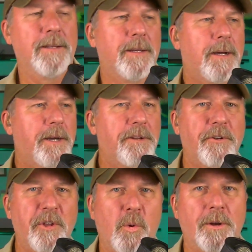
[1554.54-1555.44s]
I didn't know
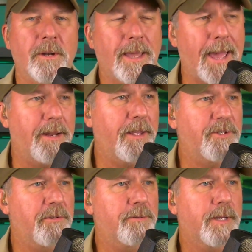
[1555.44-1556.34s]
you wanted a cat,
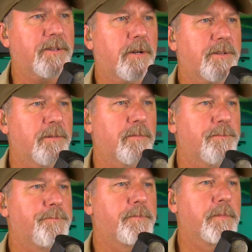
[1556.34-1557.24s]
Angel. That's awesome.
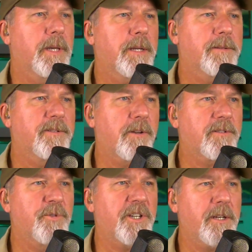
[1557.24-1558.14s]
That is awesome.
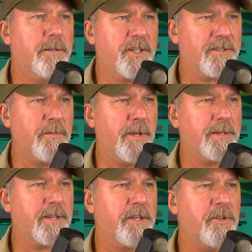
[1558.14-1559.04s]
Jesse Mendez,
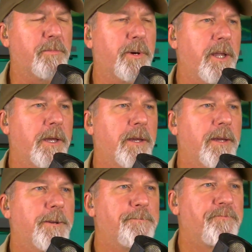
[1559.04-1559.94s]
how you doing, buddy?
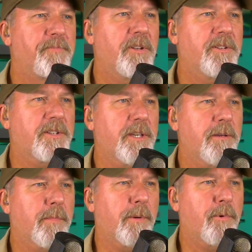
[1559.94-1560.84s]
Good to see you,
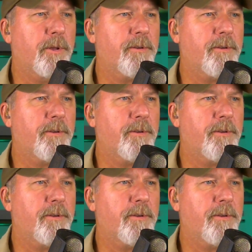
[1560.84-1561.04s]
my brother.